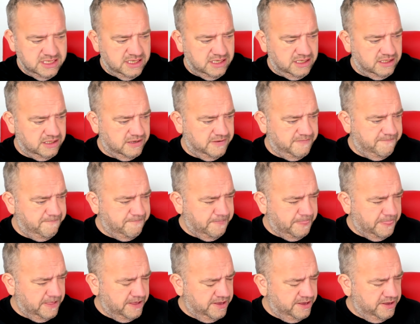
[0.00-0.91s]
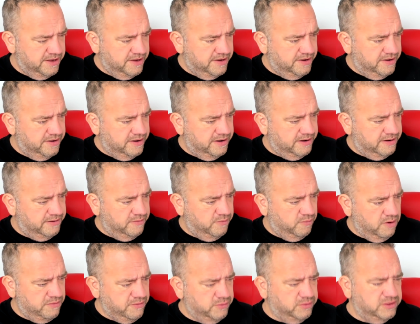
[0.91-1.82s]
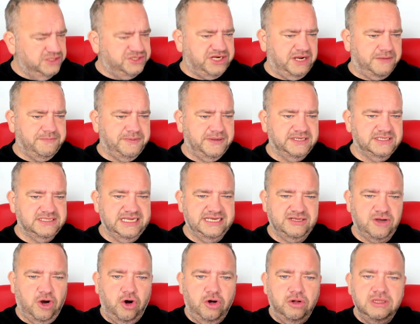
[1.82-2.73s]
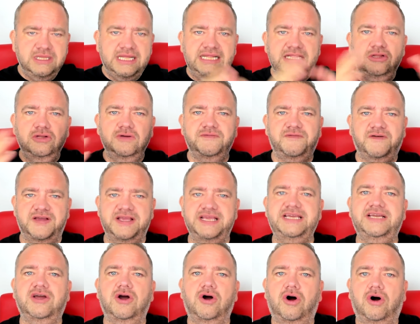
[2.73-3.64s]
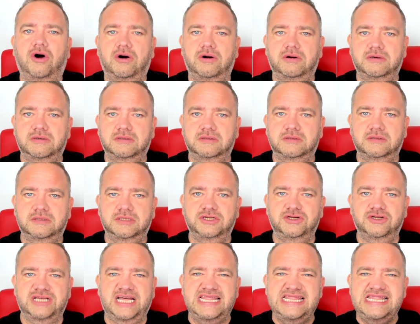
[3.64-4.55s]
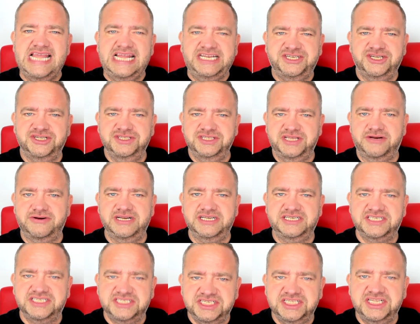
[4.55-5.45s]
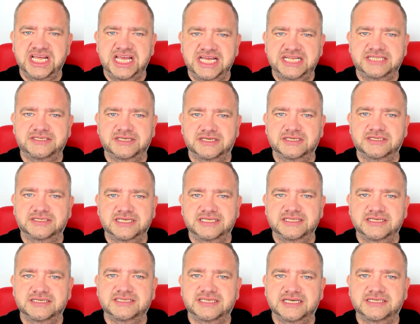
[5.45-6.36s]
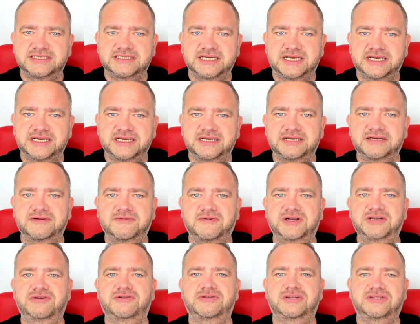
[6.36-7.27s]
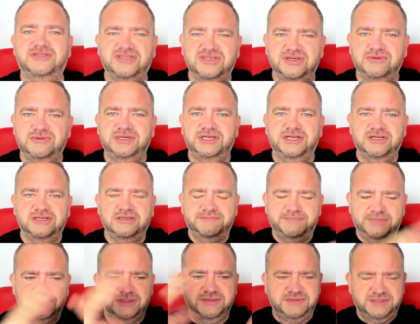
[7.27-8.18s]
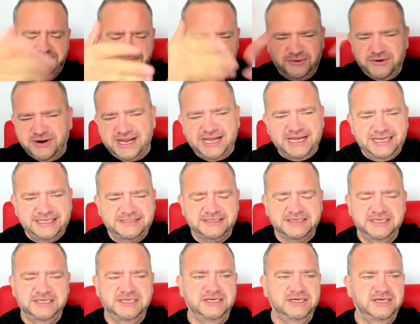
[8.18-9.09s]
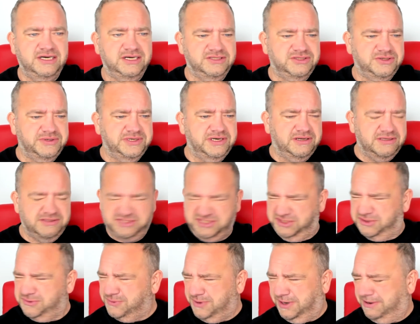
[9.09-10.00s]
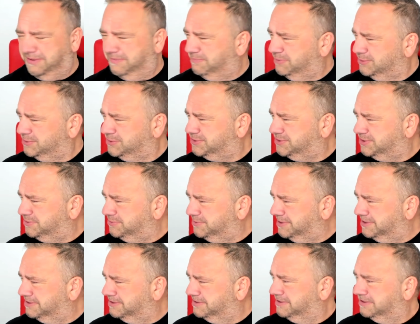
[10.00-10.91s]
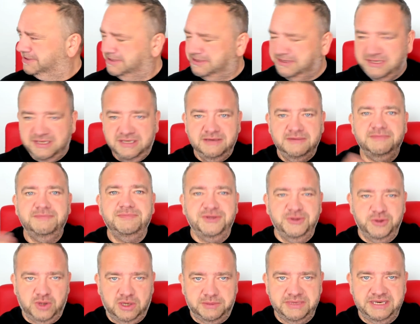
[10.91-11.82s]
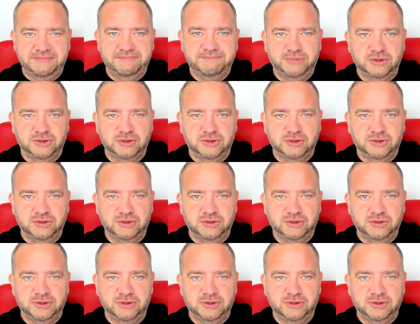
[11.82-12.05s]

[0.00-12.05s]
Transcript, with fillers: Um, when we won the Champions League, all that love he got you know that legendary status in the city when you're on the tour, you know the the, the parade and doing that tour, bus tour. You know what I mean?